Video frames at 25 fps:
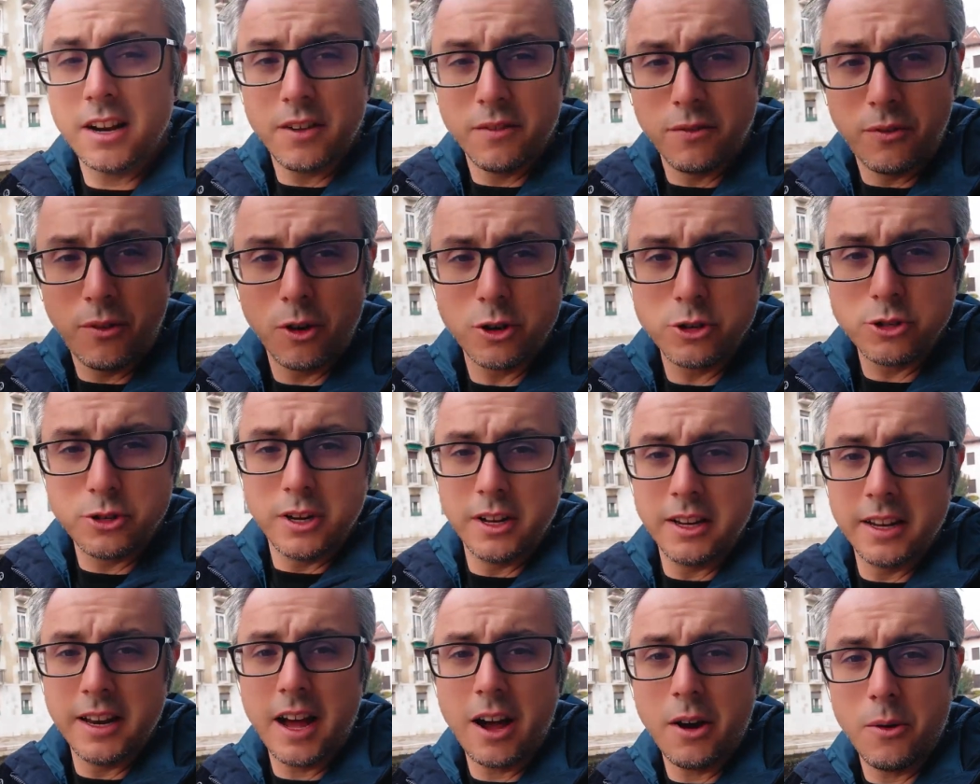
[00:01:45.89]
And
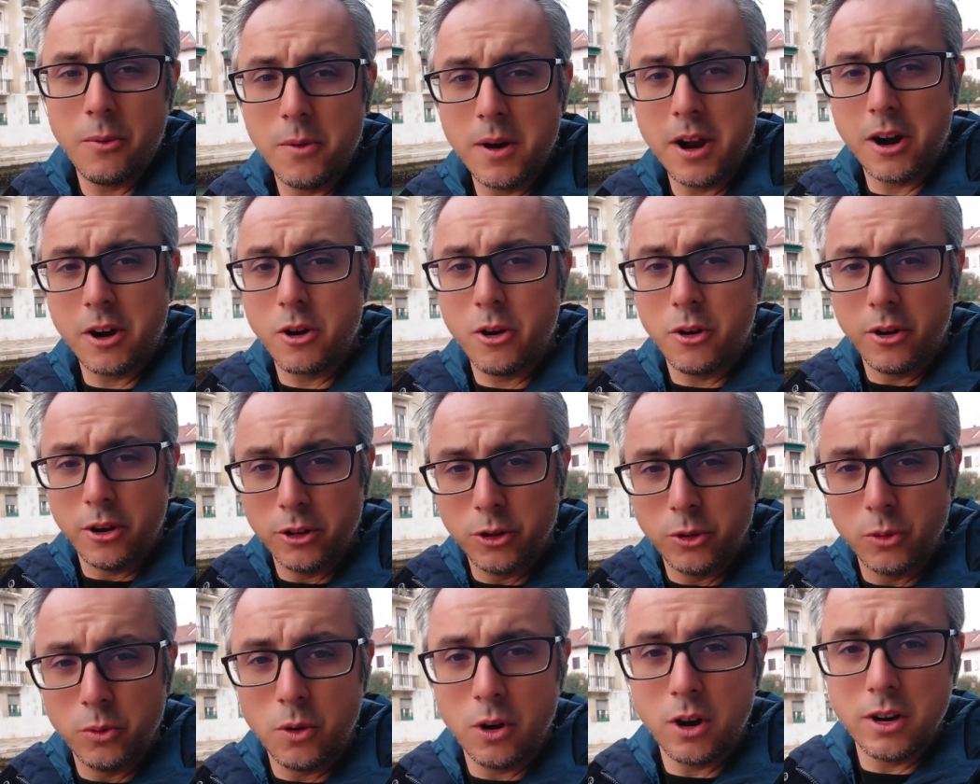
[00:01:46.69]
unfortunately now we're
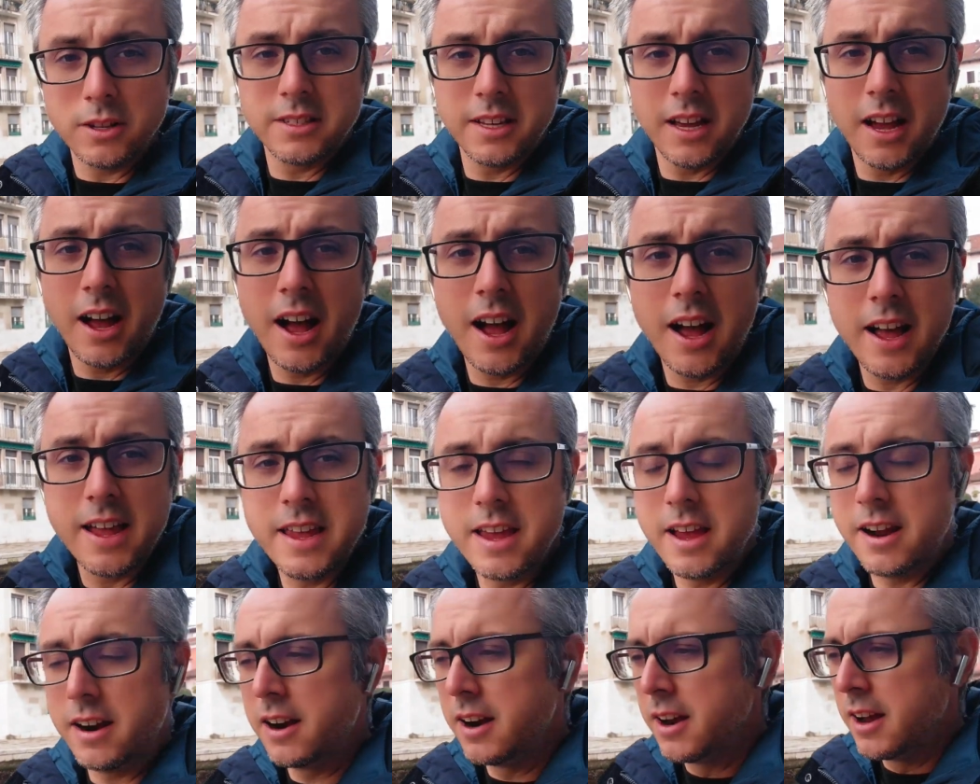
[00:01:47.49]
going towards a
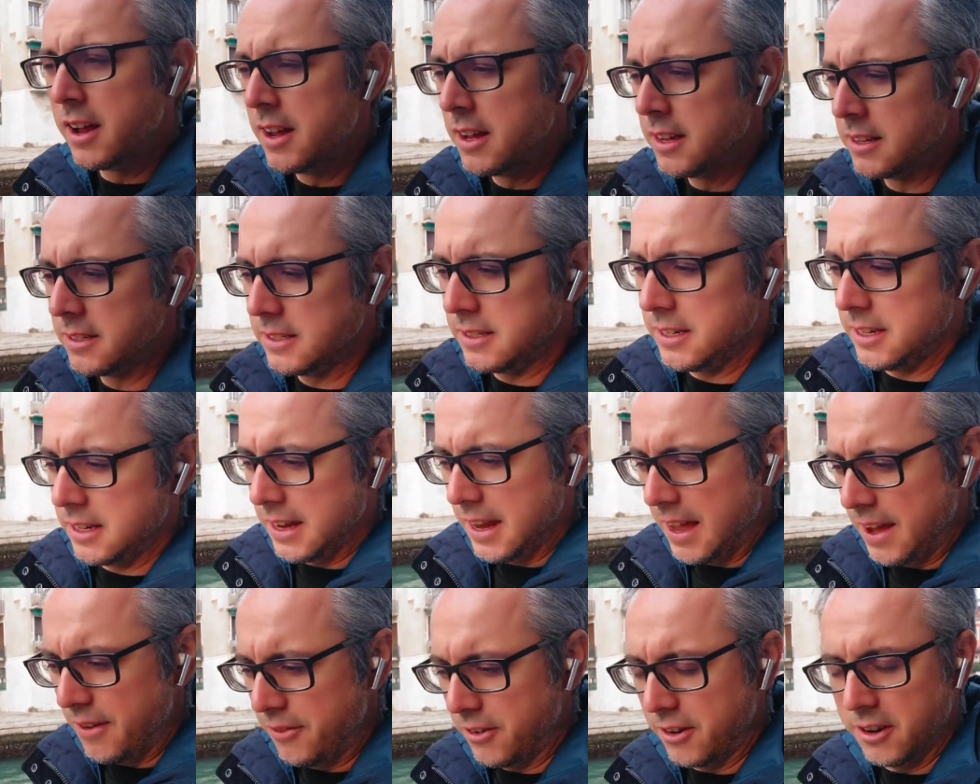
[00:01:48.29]
higher sea
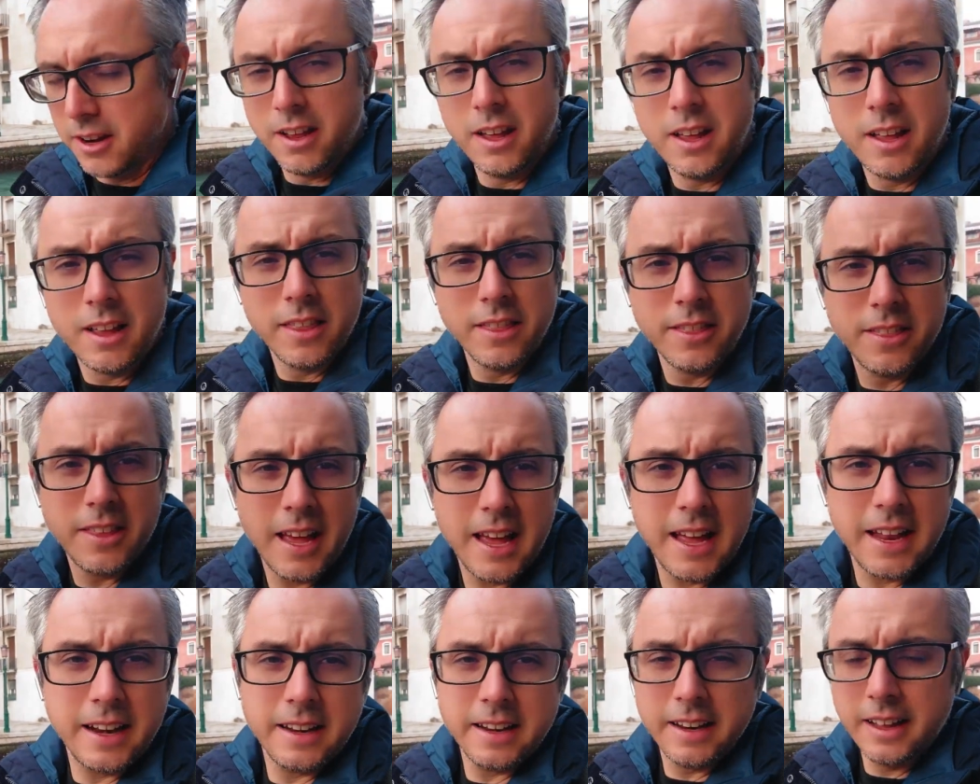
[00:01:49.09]
level
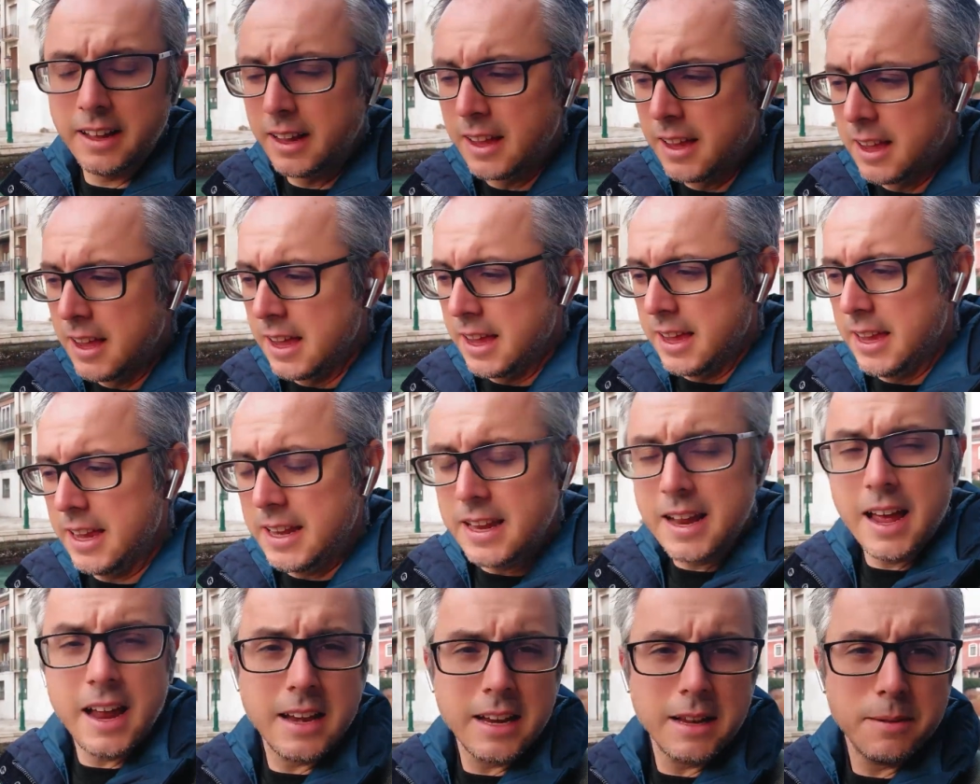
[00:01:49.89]
than
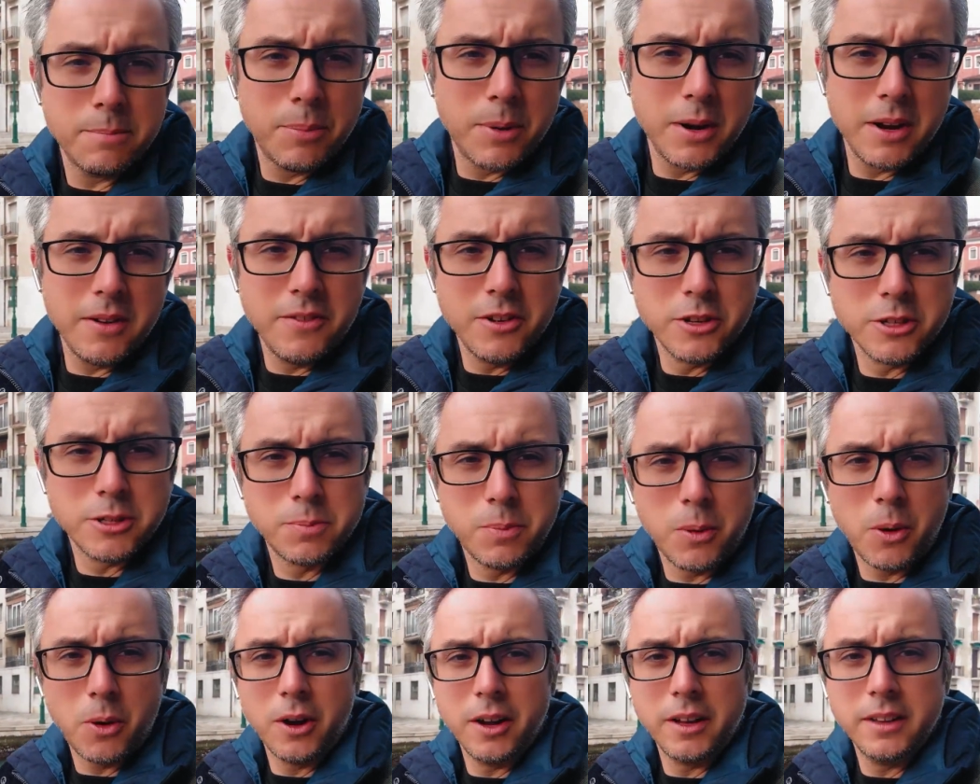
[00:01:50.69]
in any
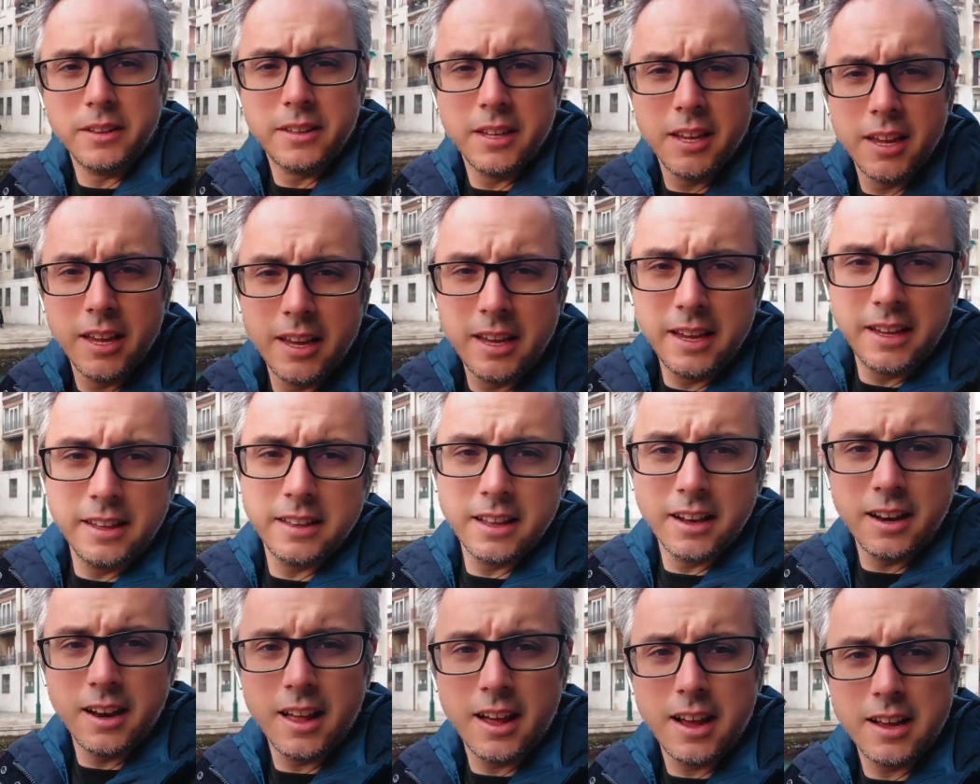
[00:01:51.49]
previous point
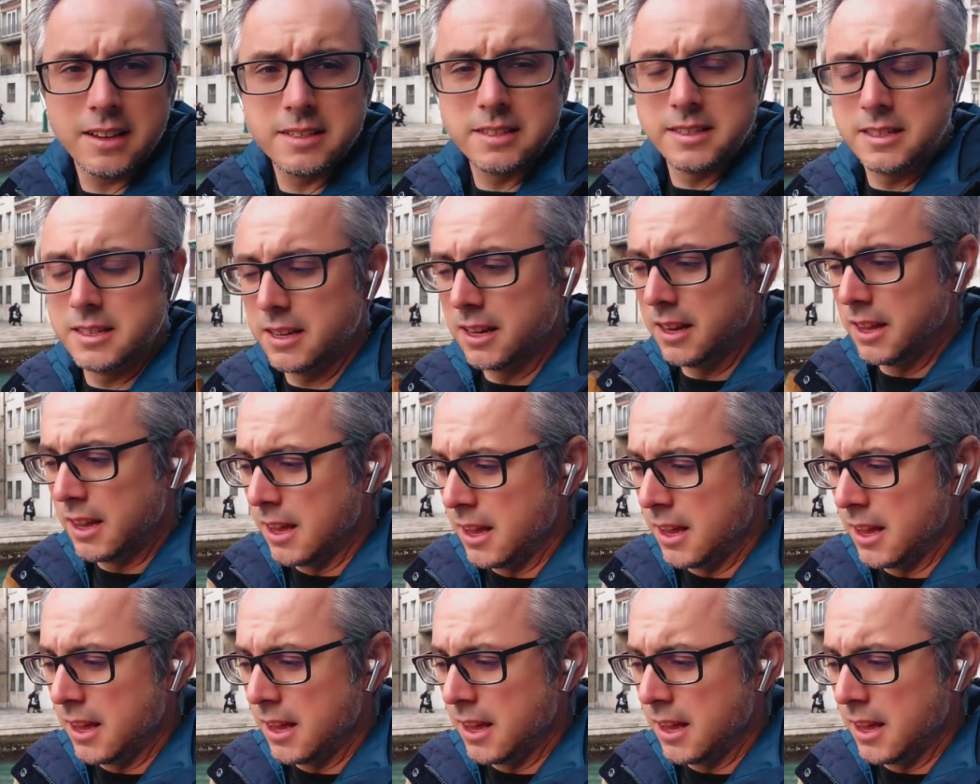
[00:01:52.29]
in the last